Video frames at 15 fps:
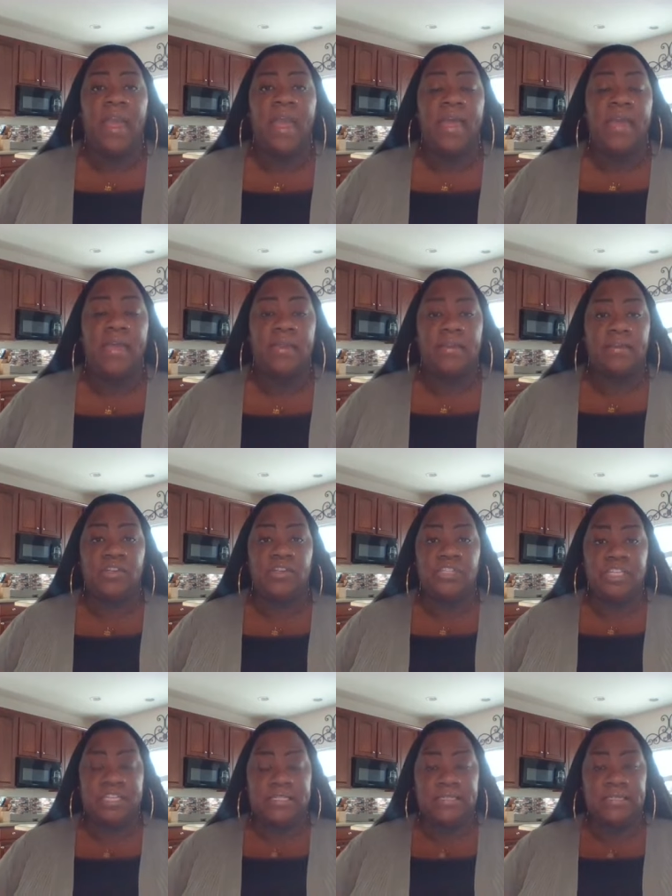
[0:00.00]
And
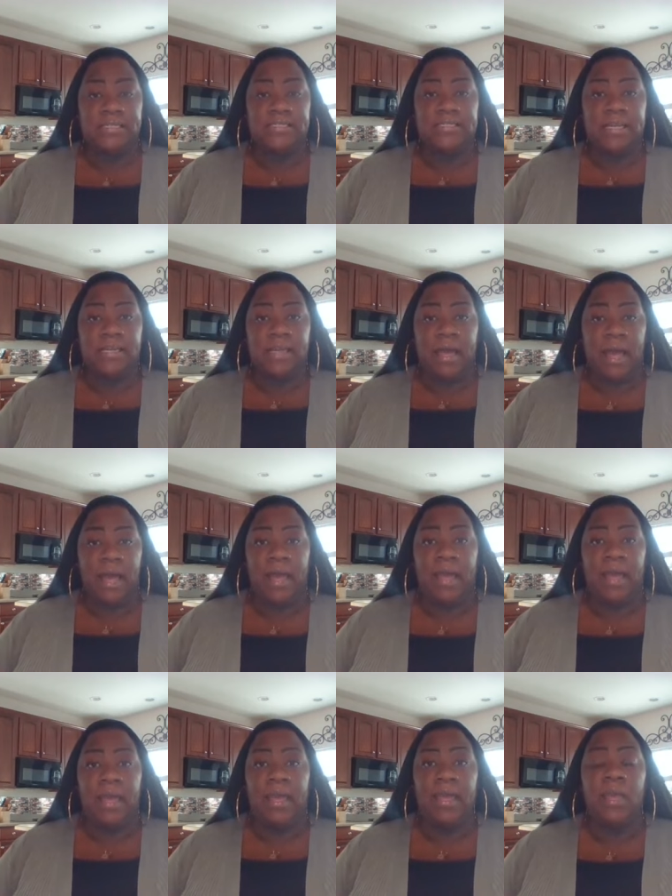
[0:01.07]
Jesus and
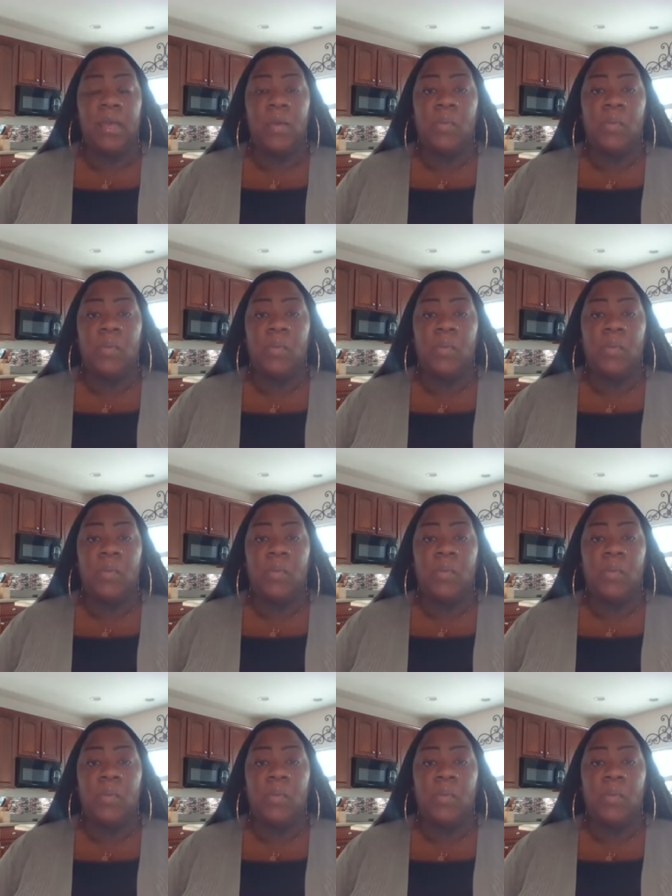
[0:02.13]
I